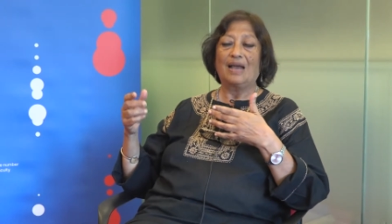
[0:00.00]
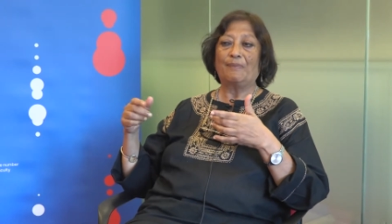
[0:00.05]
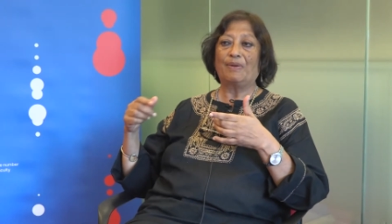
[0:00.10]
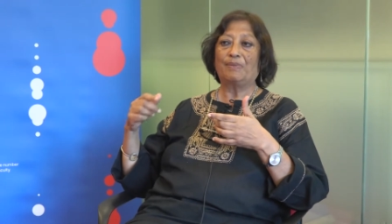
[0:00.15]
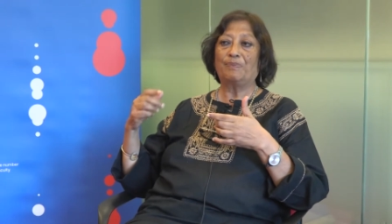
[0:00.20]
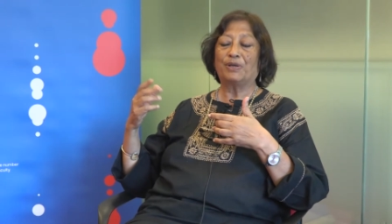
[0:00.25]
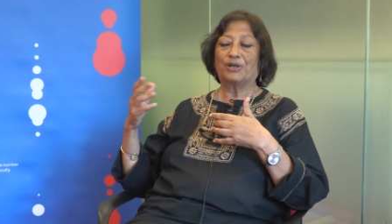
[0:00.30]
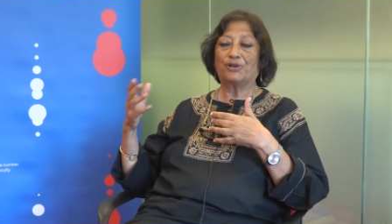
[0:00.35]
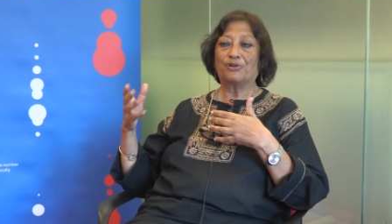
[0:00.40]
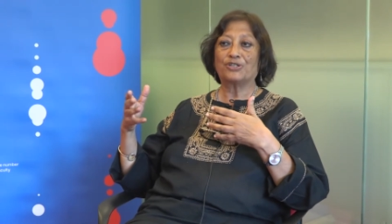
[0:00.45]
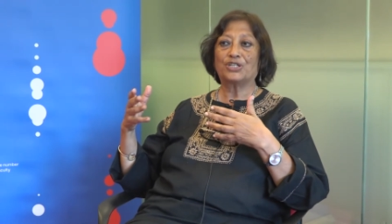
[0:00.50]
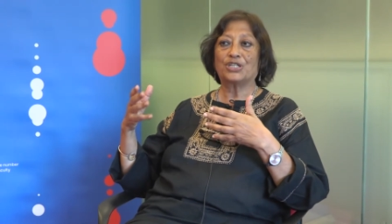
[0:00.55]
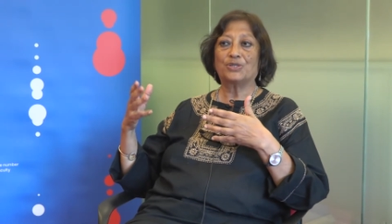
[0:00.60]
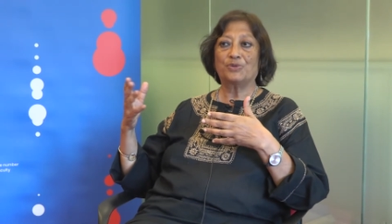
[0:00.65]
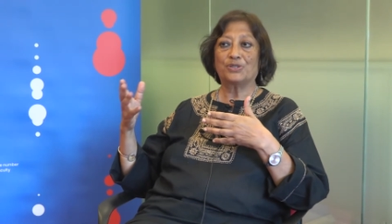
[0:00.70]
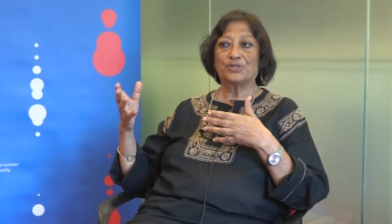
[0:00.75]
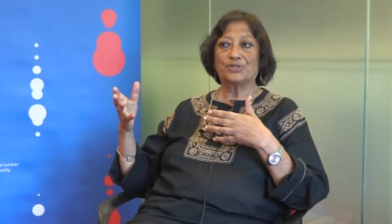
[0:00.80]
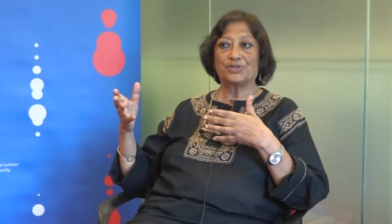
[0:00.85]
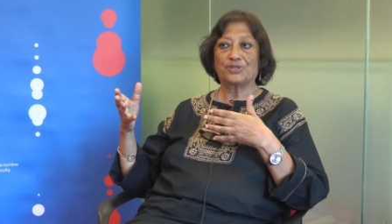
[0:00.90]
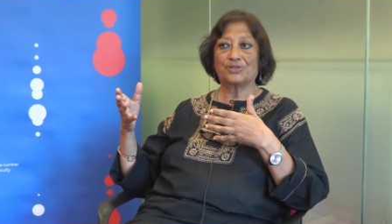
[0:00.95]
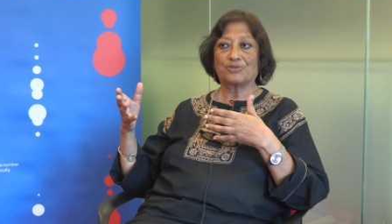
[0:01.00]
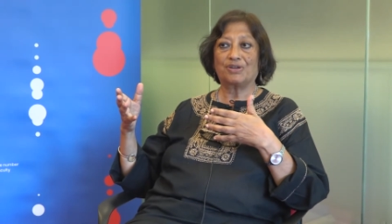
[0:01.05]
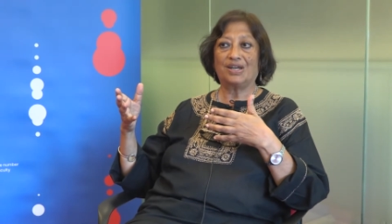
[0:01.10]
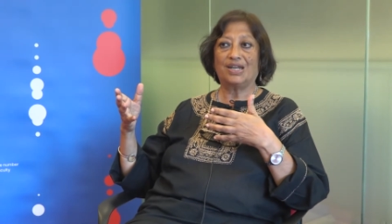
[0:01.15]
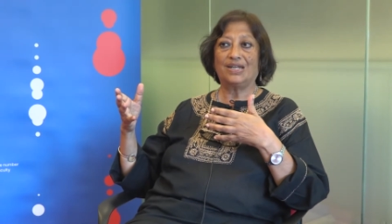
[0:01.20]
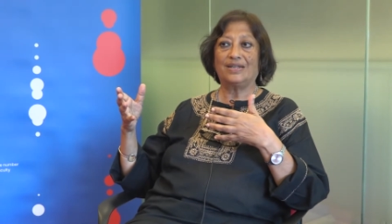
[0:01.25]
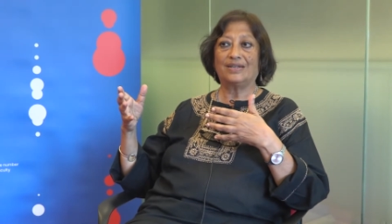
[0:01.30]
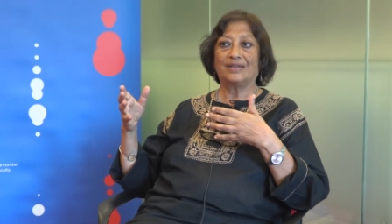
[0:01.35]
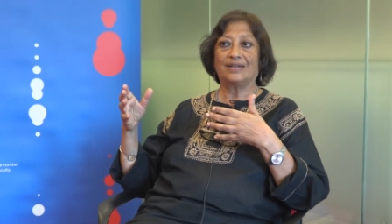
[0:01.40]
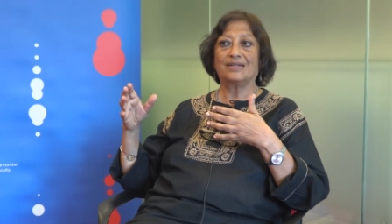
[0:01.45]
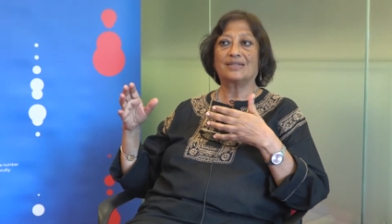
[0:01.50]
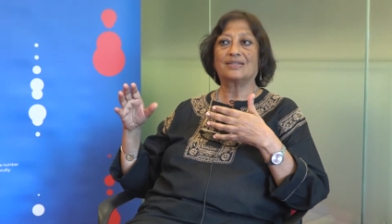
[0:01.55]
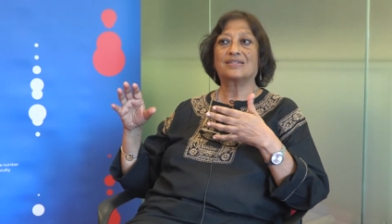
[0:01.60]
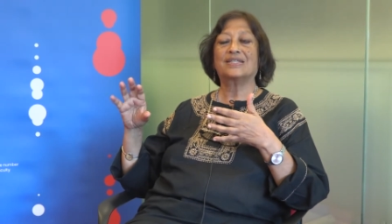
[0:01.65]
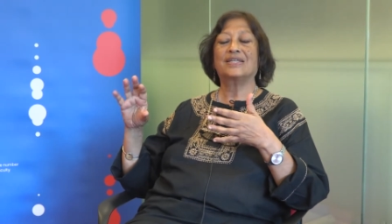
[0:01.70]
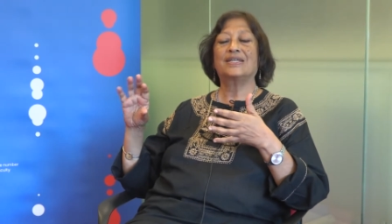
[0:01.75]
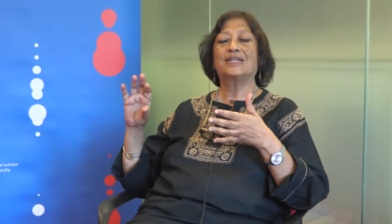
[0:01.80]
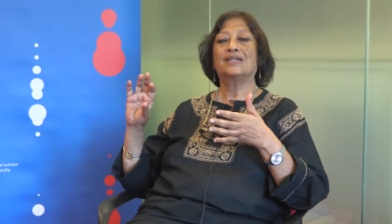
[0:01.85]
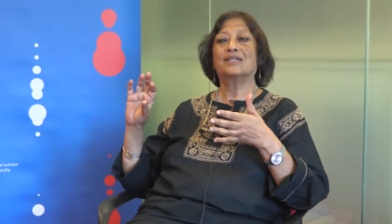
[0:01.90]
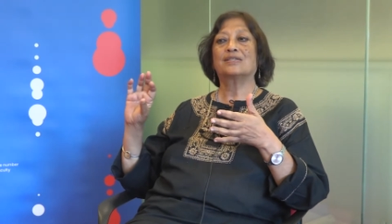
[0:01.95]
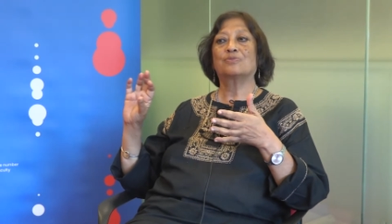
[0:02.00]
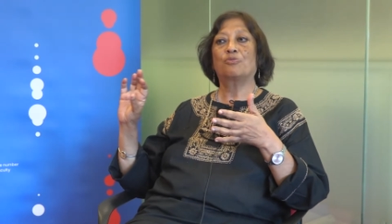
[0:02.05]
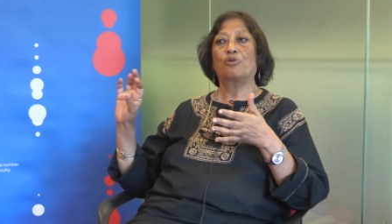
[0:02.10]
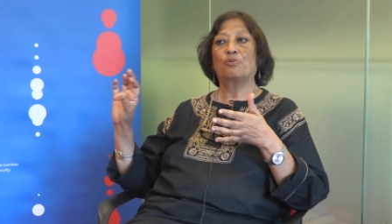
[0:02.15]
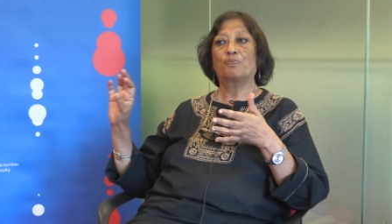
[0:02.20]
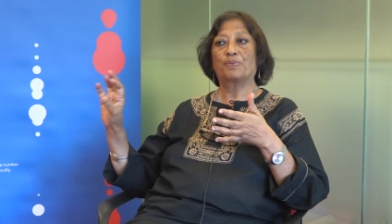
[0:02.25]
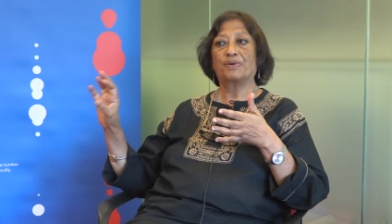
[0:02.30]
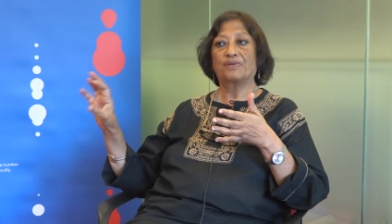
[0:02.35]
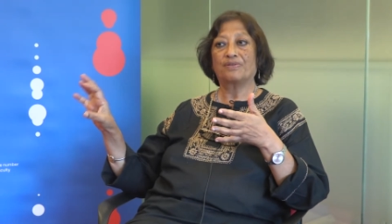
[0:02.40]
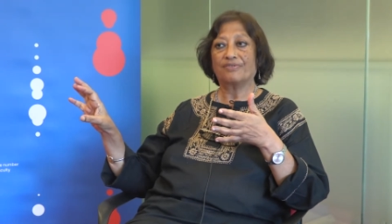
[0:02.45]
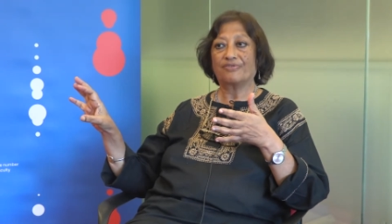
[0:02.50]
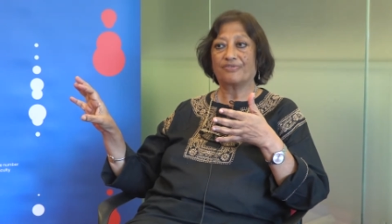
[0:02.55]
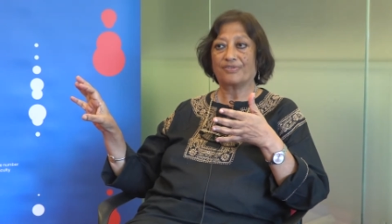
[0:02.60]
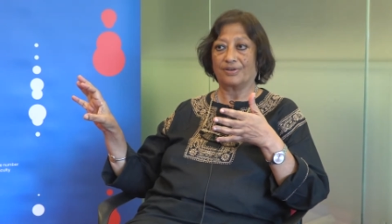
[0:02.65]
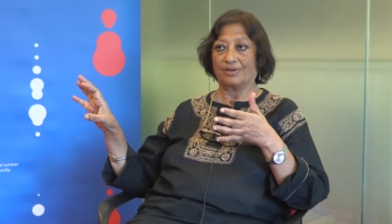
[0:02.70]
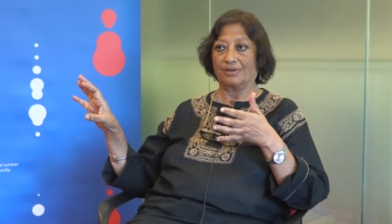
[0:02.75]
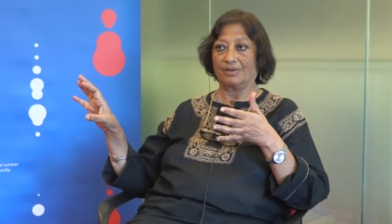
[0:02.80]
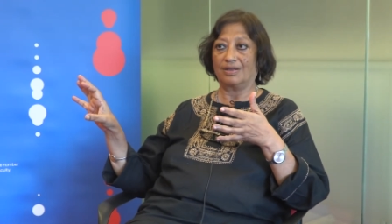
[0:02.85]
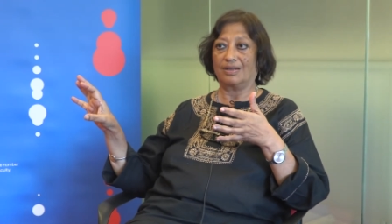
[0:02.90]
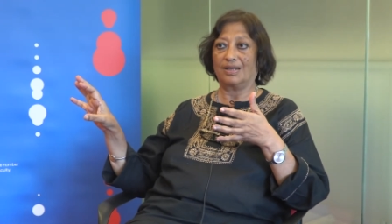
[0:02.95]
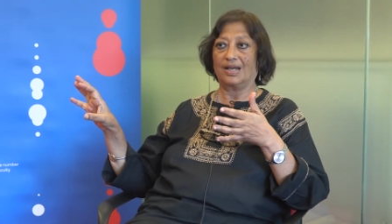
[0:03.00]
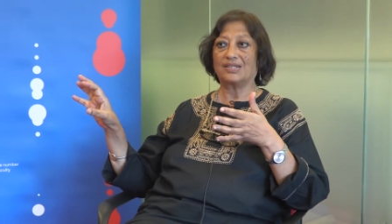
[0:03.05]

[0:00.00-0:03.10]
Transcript: But because she was Australian and seen as more peripheral,